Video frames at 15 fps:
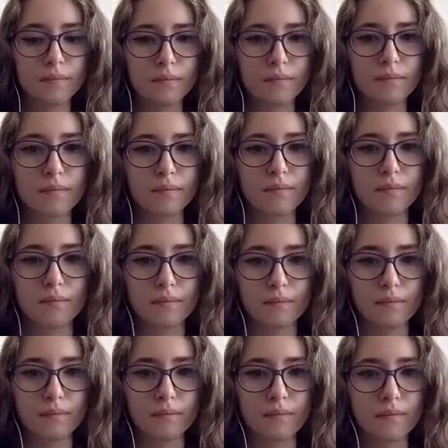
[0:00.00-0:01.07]

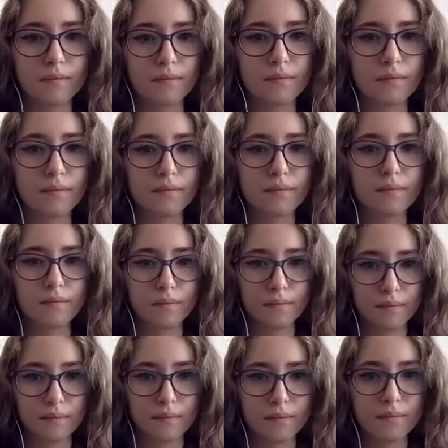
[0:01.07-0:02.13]

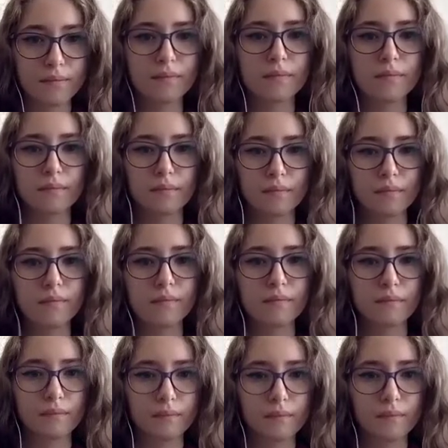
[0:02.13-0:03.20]

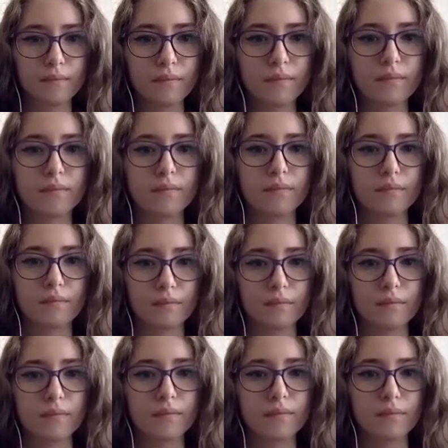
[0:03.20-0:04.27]

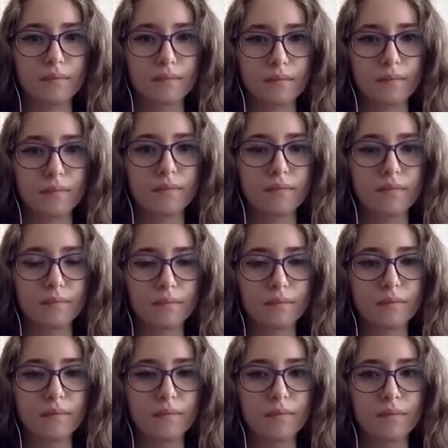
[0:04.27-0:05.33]

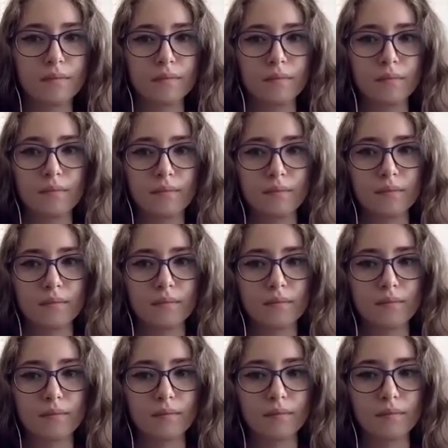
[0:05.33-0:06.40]

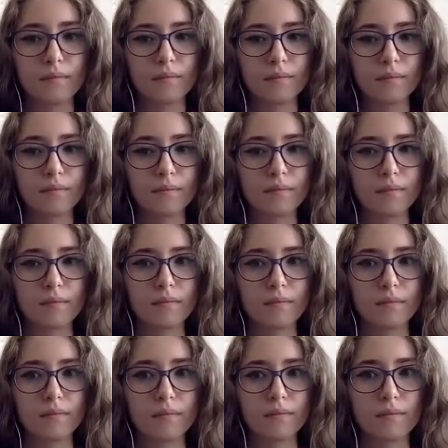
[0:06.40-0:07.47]

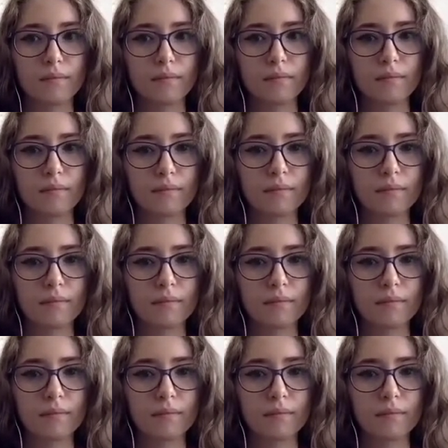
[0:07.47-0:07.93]
(not speaking)